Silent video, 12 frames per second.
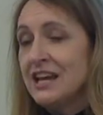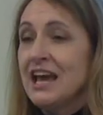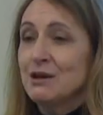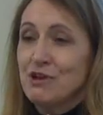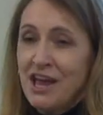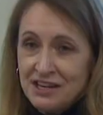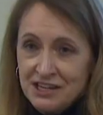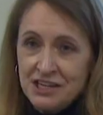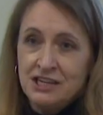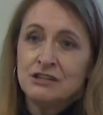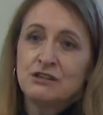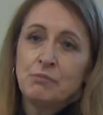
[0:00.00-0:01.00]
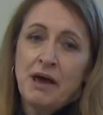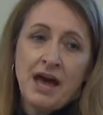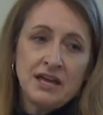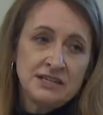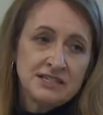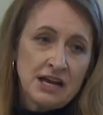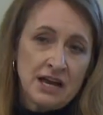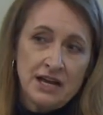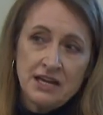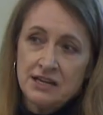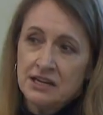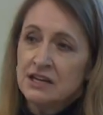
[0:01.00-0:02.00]
and we had an Edith Patten
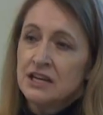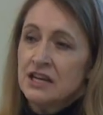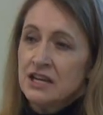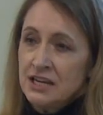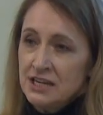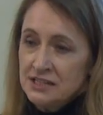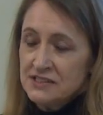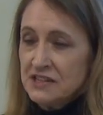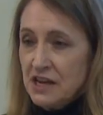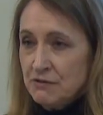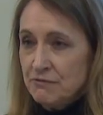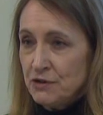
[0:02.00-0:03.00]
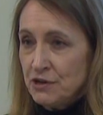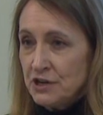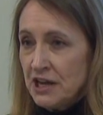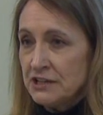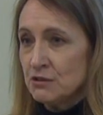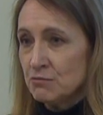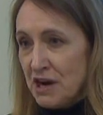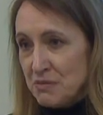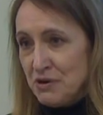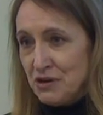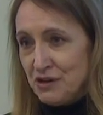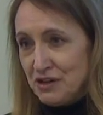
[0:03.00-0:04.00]
dying in Sanford at the right
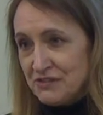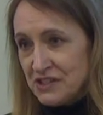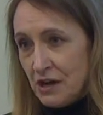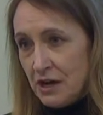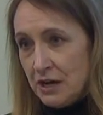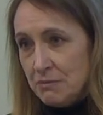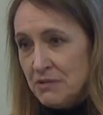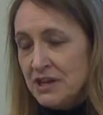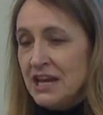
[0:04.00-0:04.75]
period of time.